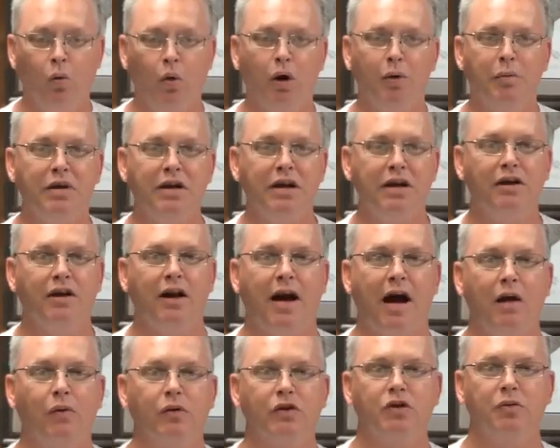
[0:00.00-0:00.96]
Want to begin
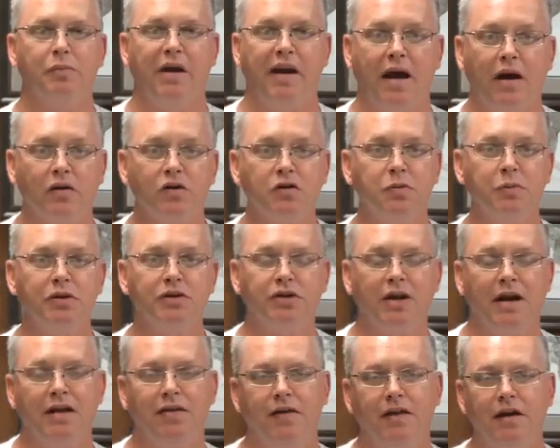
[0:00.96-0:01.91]
tonight with some
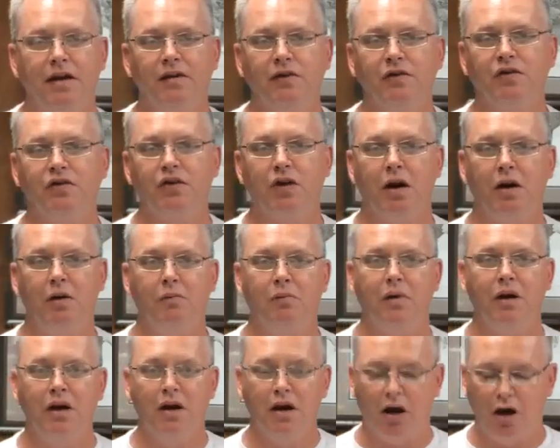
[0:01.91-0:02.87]
announcements and then
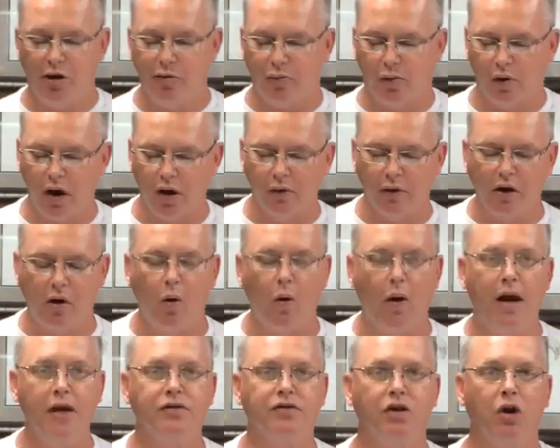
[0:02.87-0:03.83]
some uh, prayer
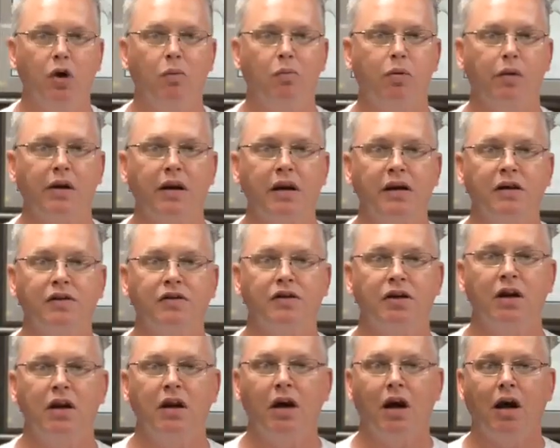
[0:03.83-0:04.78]
requests, so
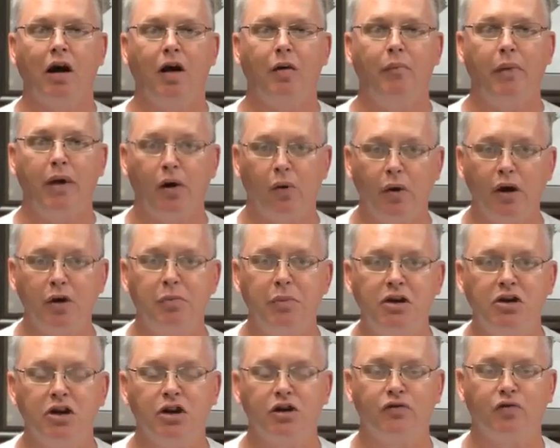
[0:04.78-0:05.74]
please uh, bear
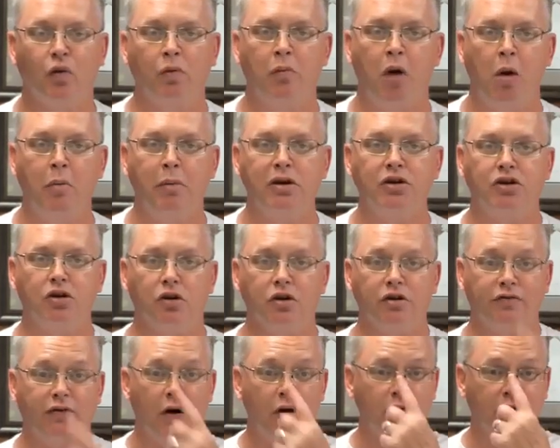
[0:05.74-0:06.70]
with me just for a moment,
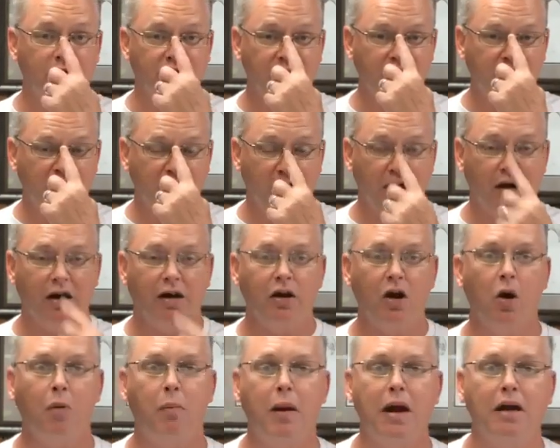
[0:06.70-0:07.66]
church folks. Uh,
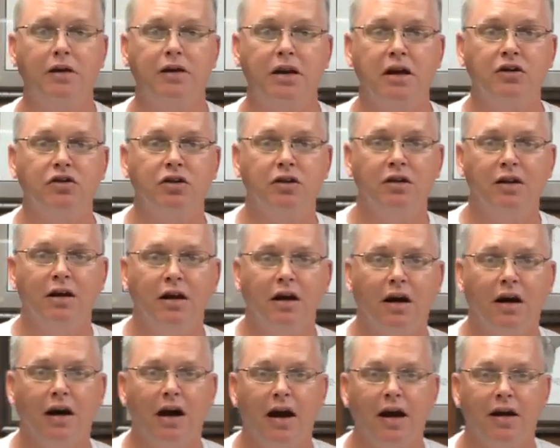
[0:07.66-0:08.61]
y'all pay attention,
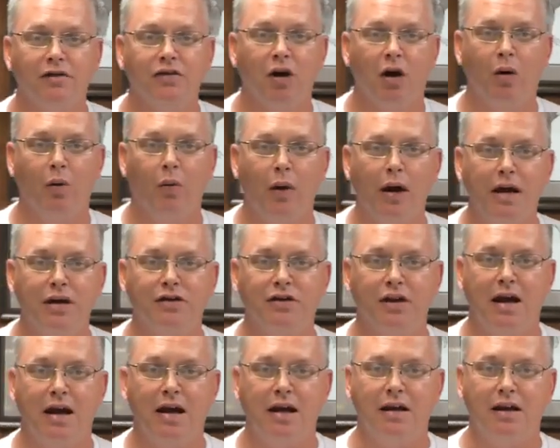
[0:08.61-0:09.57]
as
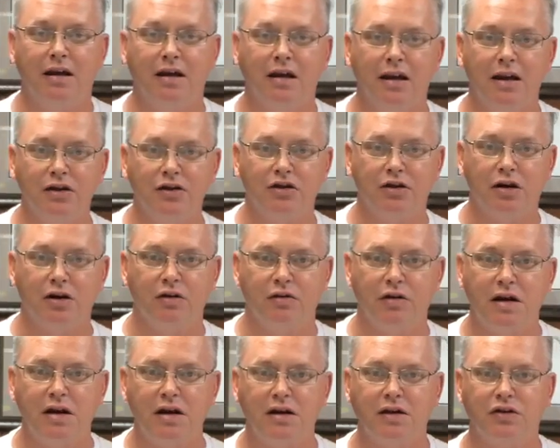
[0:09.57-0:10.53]
always, and let's
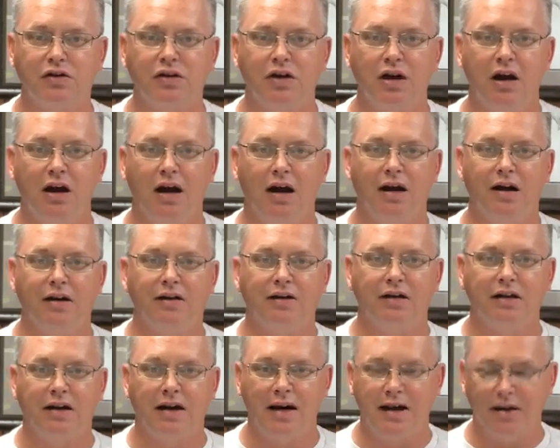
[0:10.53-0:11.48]
share these
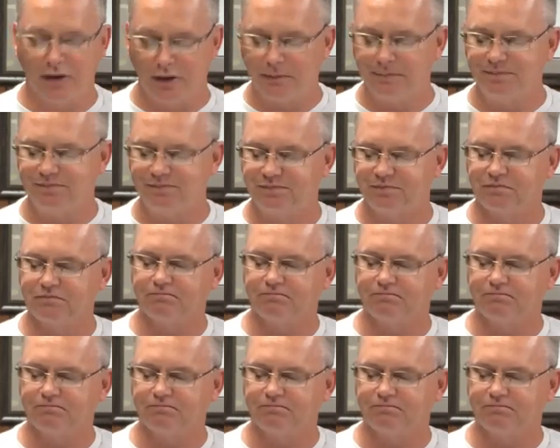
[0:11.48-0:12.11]
together.